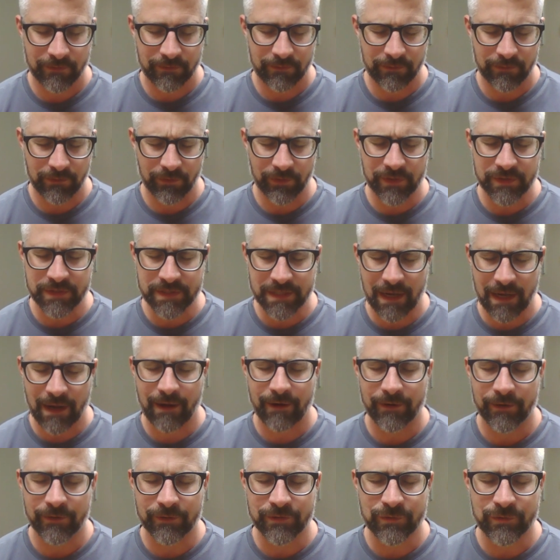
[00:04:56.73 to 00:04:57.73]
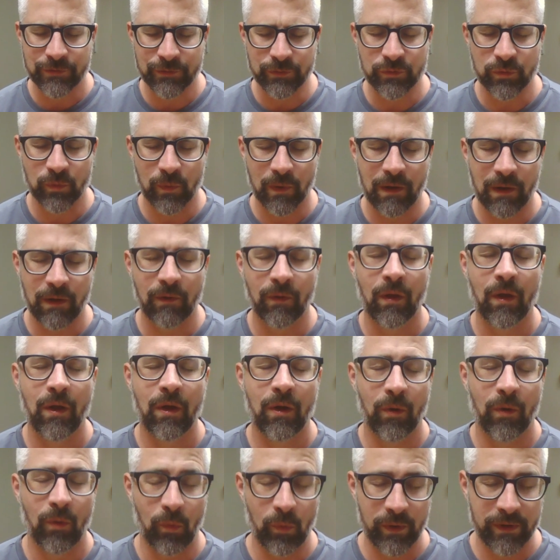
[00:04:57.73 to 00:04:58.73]
your desire to dwell
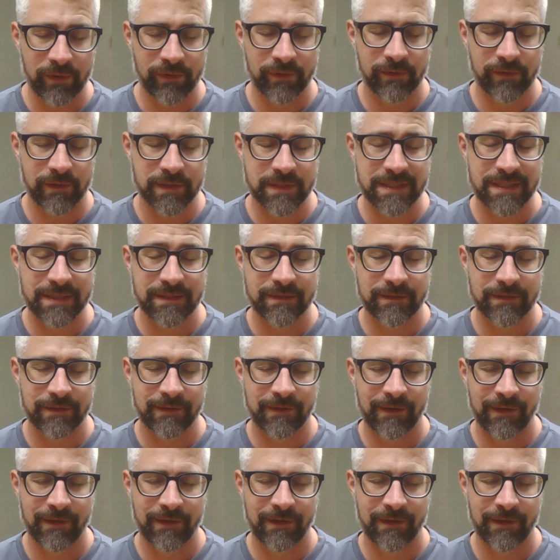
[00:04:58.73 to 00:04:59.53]
with us